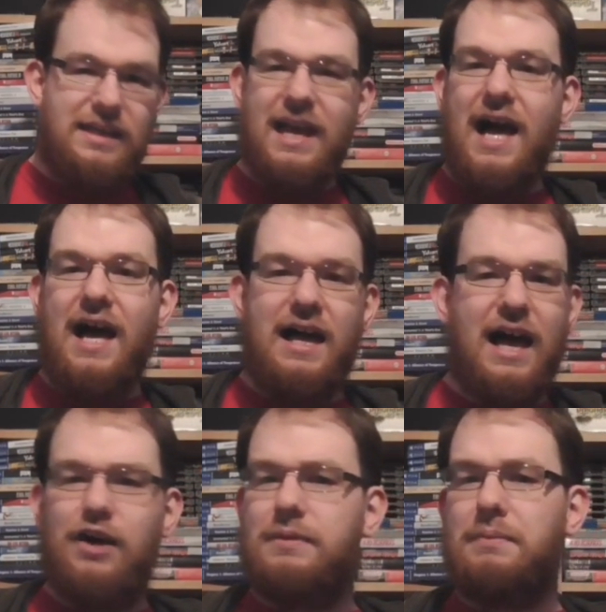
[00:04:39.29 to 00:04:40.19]
Yeah,
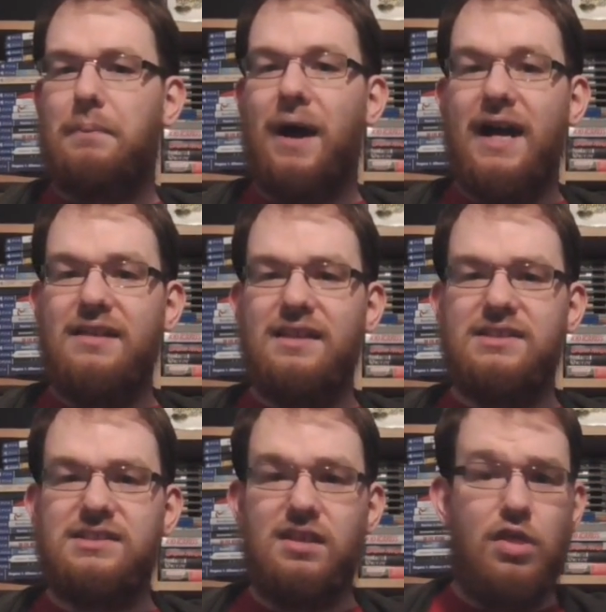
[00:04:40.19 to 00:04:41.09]
I remember buying
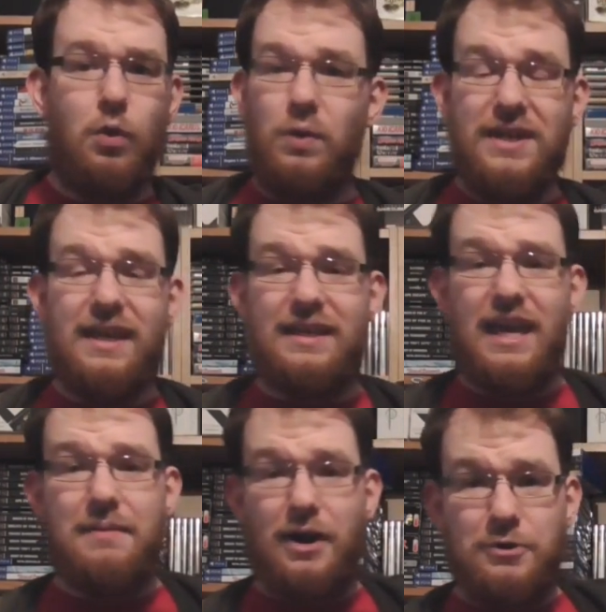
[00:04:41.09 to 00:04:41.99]
this the week it
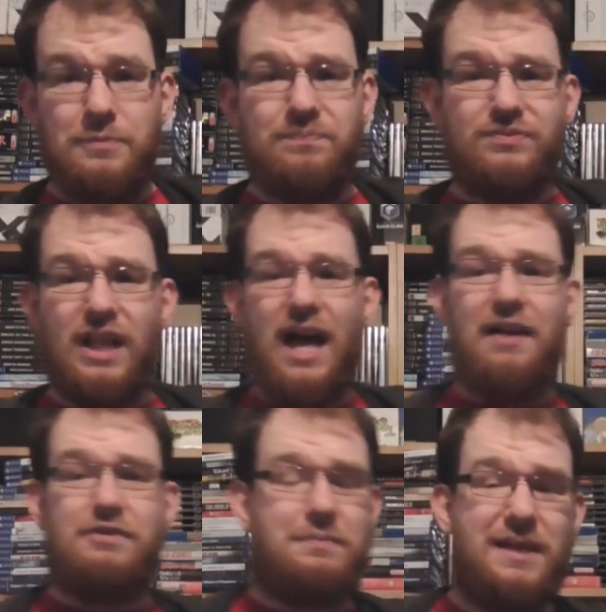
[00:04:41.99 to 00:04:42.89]
came out
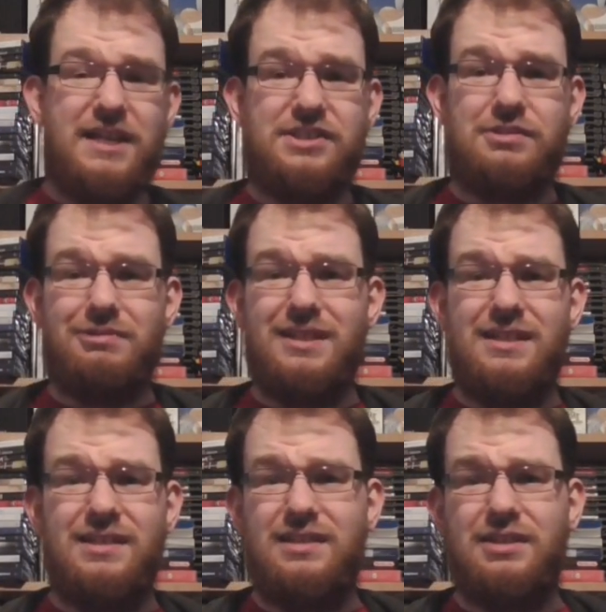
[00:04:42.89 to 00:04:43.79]
for the PS3.